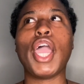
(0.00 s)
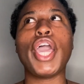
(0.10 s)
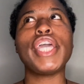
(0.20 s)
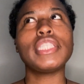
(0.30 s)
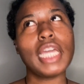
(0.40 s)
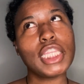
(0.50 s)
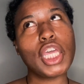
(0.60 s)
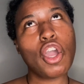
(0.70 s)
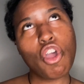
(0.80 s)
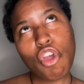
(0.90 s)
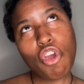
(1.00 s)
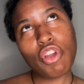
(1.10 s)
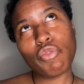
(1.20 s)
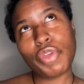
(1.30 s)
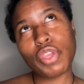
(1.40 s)
It's not that hard
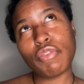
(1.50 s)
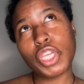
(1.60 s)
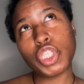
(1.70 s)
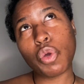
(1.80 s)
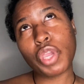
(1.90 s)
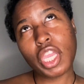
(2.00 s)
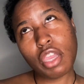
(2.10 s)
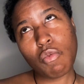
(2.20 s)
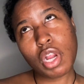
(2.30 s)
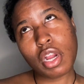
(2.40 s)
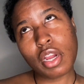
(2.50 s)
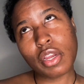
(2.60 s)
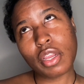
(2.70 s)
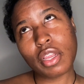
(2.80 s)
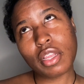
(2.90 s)
when you get your keyword
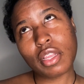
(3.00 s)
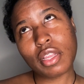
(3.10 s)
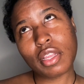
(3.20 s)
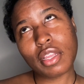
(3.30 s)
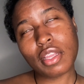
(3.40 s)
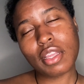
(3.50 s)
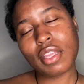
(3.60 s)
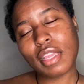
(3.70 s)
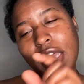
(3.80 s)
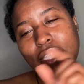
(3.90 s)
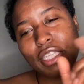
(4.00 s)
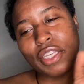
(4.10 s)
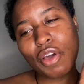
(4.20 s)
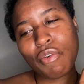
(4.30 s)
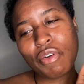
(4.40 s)

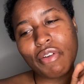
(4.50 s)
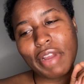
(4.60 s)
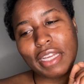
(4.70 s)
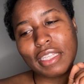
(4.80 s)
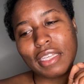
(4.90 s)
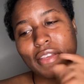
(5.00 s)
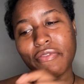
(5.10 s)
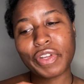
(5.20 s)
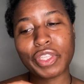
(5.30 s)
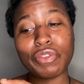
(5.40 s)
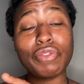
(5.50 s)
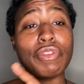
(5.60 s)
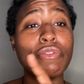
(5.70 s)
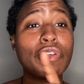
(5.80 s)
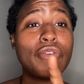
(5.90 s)
SEO correctly. For those who
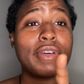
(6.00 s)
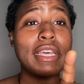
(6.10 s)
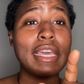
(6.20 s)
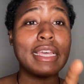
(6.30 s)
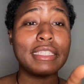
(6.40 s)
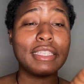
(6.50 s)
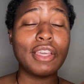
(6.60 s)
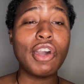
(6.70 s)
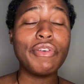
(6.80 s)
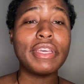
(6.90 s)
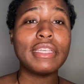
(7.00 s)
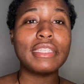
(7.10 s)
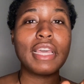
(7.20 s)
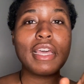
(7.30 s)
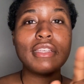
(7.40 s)
don't know what SEO is,
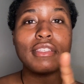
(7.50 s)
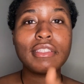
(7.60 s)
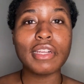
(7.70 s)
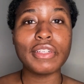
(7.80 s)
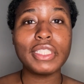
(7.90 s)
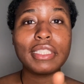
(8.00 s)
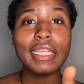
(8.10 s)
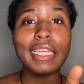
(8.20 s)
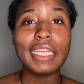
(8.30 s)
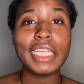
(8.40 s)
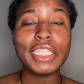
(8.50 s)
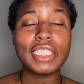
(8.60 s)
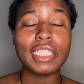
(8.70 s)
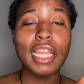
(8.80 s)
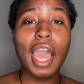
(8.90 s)
search
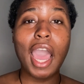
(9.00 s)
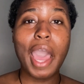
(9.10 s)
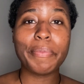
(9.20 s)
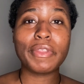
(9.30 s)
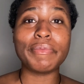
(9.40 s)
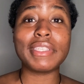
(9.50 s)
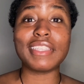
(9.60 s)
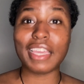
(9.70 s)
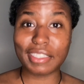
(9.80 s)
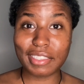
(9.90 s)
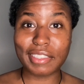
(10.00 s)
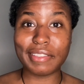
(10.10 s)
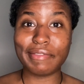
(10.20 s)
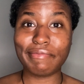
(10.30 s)
engine optimization.